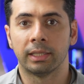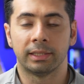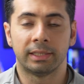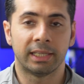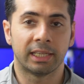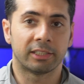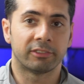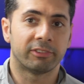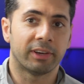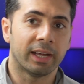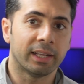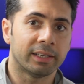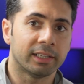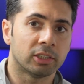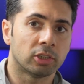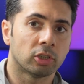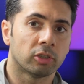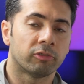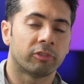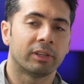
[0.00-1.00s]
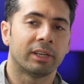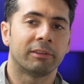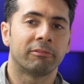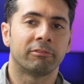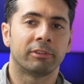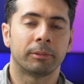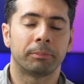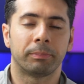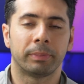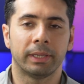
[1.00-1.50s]
The advantage of an
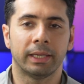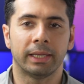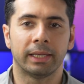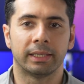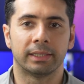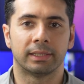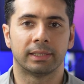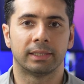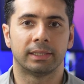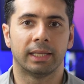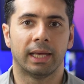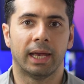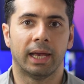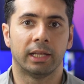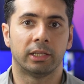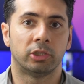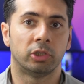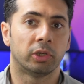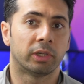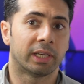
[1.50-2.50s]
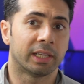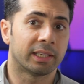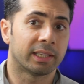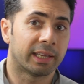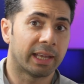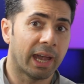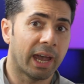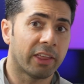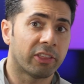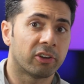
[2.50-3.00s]
MVP is that you can
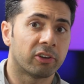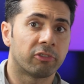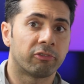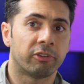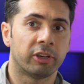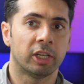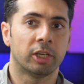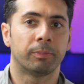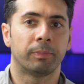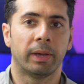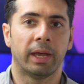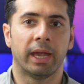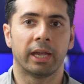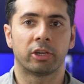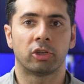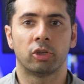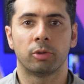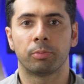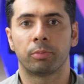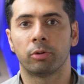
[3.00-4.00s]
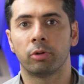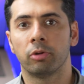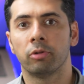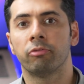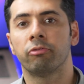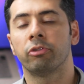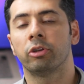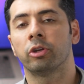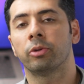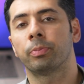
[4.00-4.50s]
gather feedback to
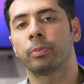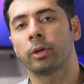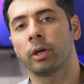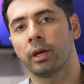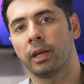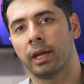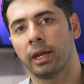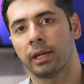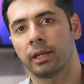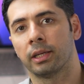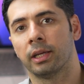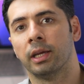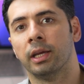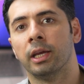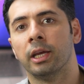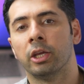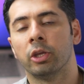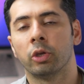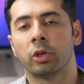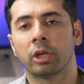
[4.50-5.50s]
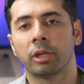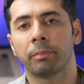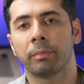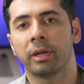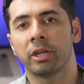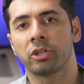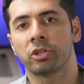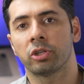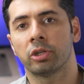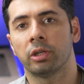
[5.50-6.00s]
improve your product. You can
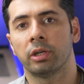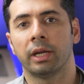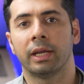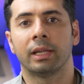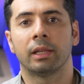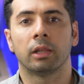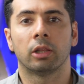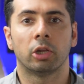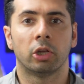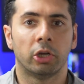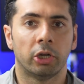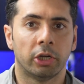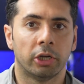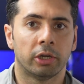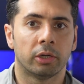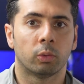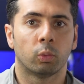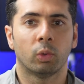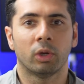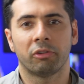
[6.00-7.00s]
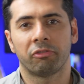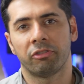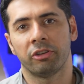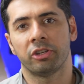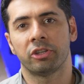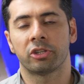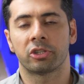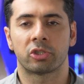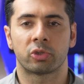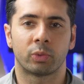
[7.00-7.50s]
measure and learn what
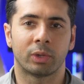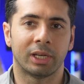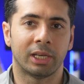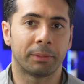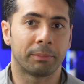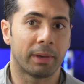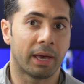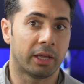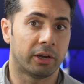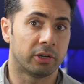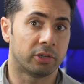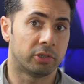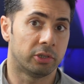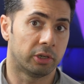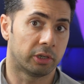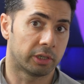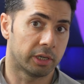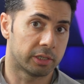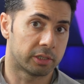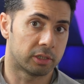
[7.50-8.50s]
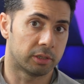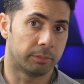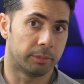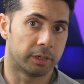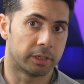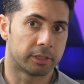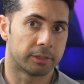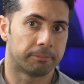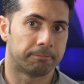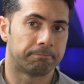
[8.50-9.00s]
features really matter to your
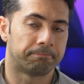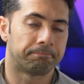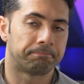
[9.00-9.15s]
customers.